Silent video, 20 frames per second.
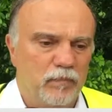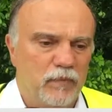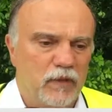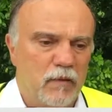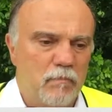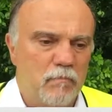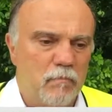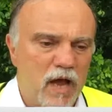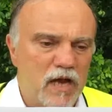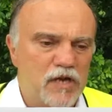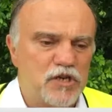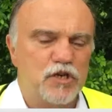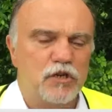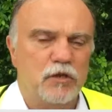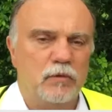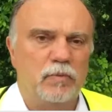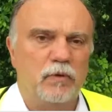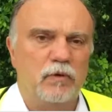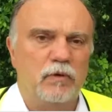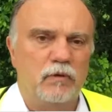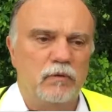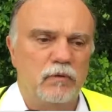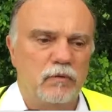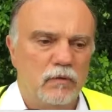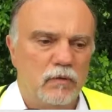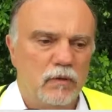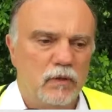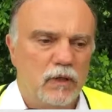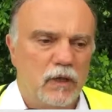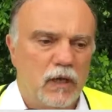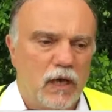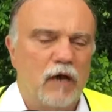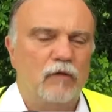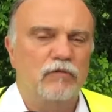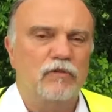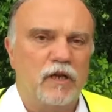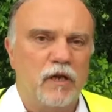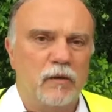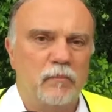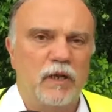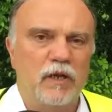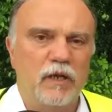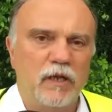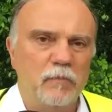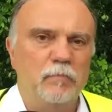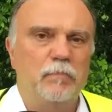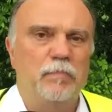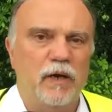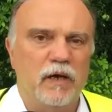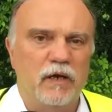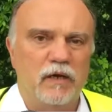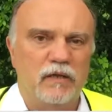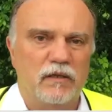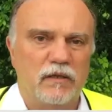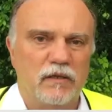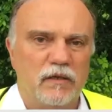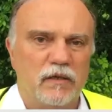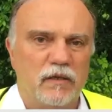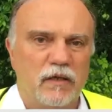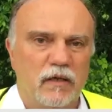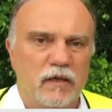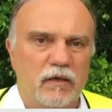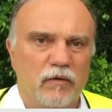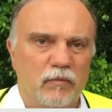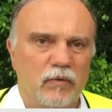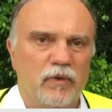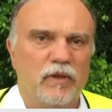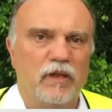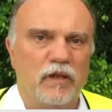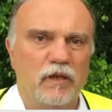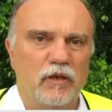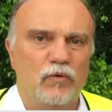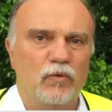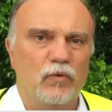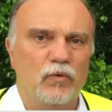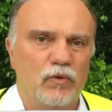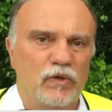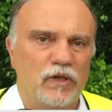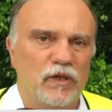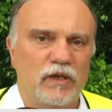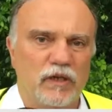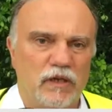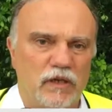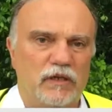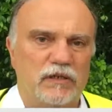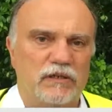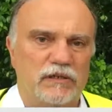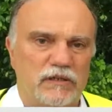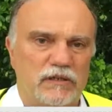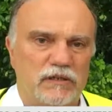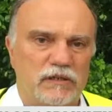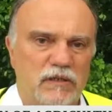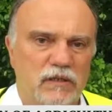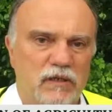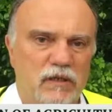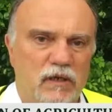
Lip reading: measurable outcome and impact within 2-3 years.